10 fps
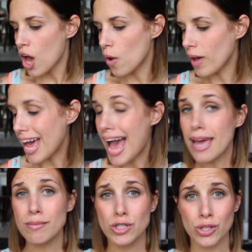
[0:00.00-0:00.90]
Okay, I
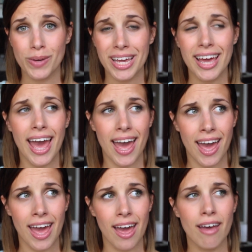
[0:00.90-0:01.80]
am doing
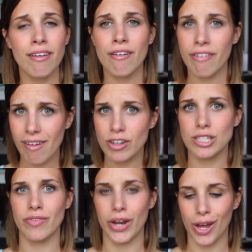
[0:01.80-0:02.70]
a
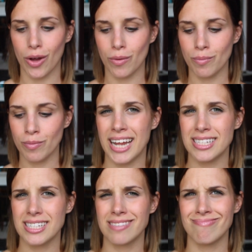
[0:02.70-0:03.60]
favorites video, and
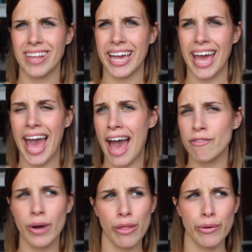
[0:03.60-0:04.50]
it's like
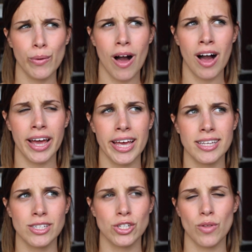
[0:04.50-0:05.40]
halfway through
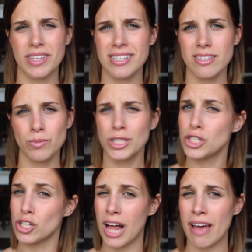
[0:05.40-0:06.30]
August, so this isn't
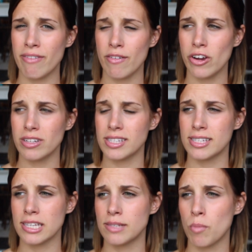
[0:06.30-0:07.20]
really July favorites.
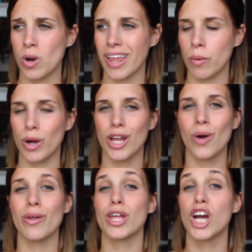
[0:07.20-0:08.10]
This is more like we're gonna
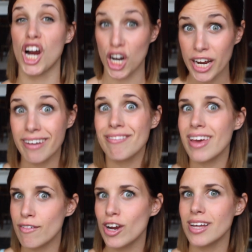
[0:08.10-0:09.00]
go with current
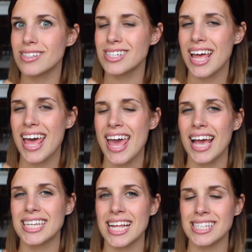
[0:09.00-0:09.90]
favorites,
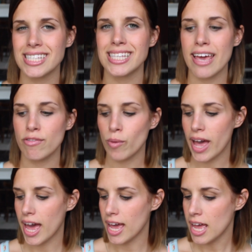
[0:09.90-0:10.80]
because that's a safe
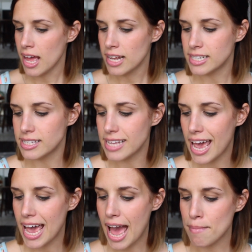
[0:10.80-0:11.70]
way to
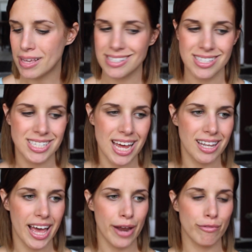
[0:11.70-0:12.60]
say I missed the
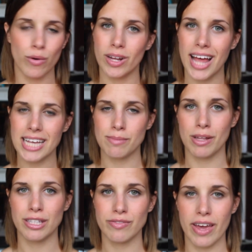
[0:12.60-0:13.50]
deadline for last
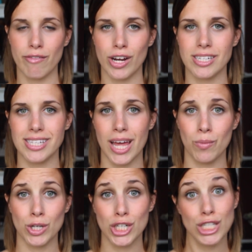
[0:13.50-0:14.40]
month's favorites,
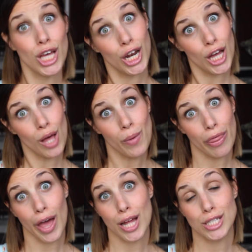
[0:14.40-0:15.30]
and we're just gonna go
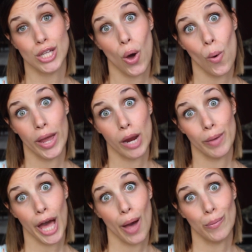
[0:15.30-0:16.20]
with it. So here
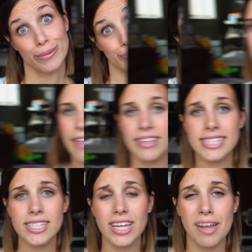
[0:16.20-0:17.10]
we go.
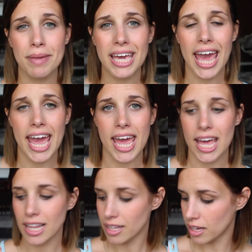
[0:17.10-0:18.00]
This is gonna be
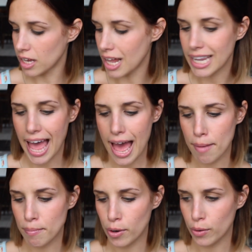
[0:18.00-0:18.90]
a
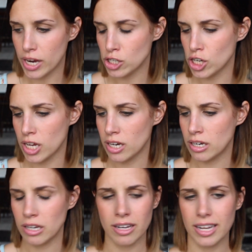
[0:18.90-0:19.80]

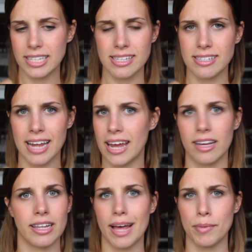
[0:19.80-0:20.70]
collaboration. This is not a
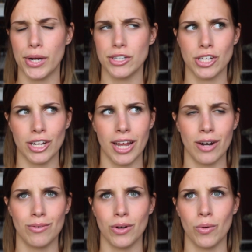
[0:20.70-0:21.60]
collaboration. I
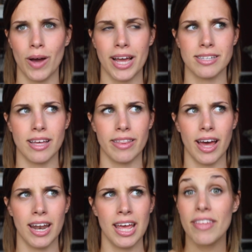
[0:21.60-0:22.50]
don't know why I said
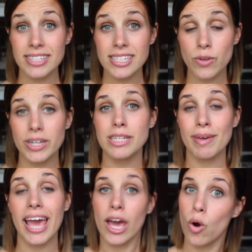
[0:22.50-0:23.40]
that. This is going to
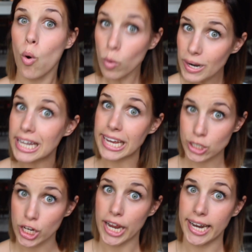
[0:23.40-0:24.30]
be a
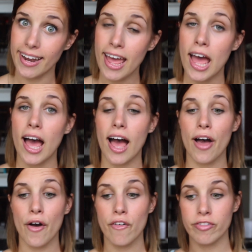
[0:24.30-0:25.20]
correlation
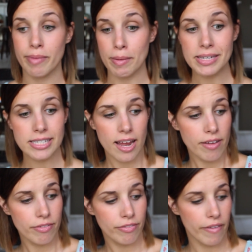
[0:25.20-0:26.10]
of baby
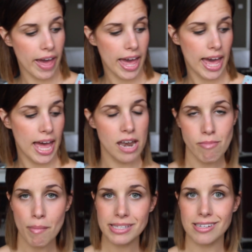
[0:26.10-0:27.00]
stuff and
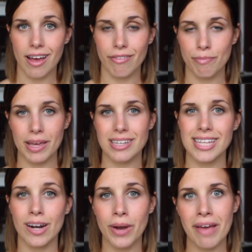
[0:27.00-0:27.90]
mama stuff, because
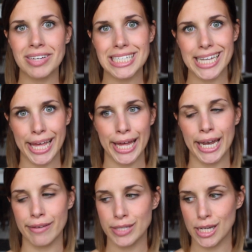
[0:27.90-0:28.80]
I don't have a
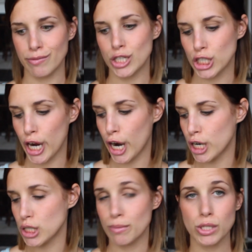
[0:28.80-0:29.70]
ton of stuff to
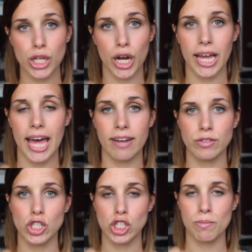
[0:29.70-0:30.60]
share, so I'm just gonna kind
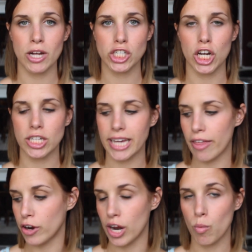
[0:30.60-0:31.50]
of smudge it all
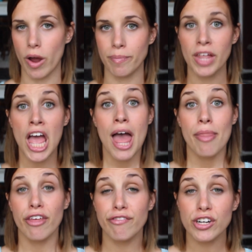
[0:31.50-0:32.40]
together in one.
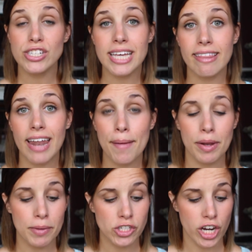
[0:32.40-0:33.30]
The first thing that I'm
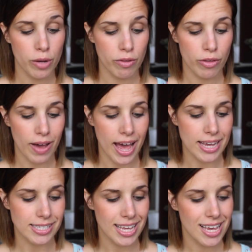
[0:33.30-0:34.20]
gonna be sharing with you
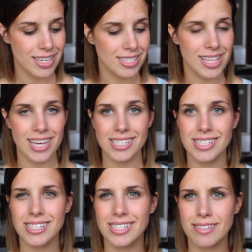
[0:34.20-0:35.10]
guys is
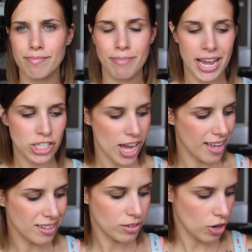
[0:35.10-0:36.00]
this, my
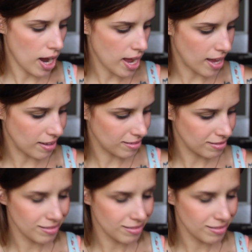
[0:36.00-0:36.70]
child crying